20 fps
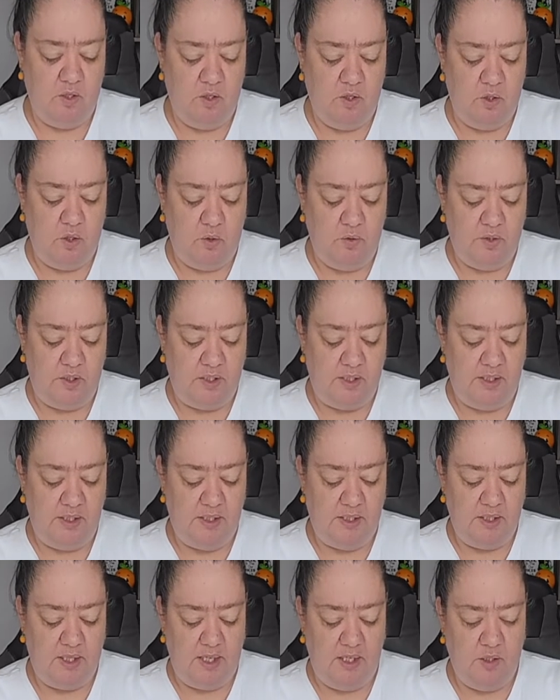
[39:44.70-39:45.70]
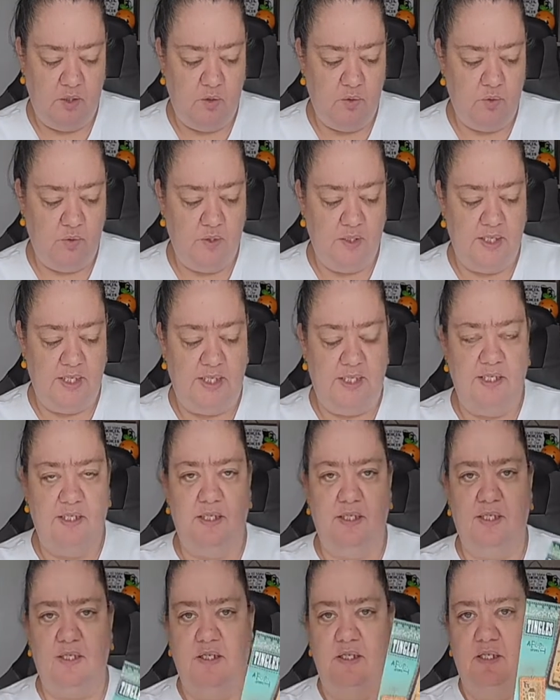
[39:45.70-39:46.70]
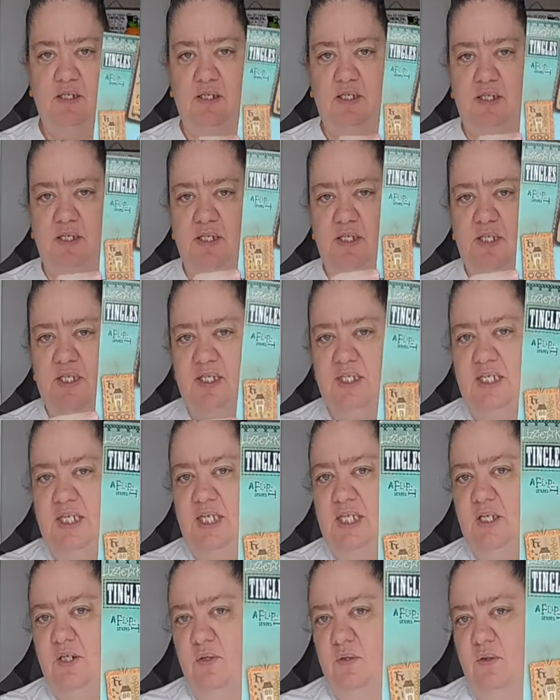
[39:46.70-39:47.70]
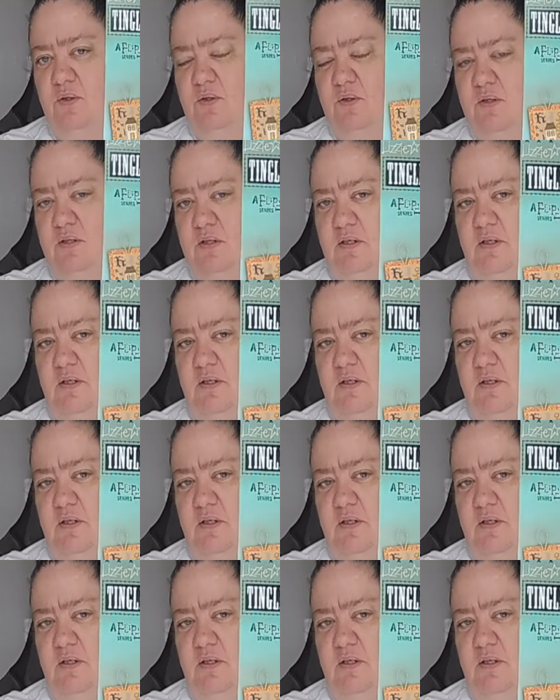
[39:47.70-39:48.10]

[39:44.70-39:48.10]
Ghosties and Ghoulies. This is a Tingles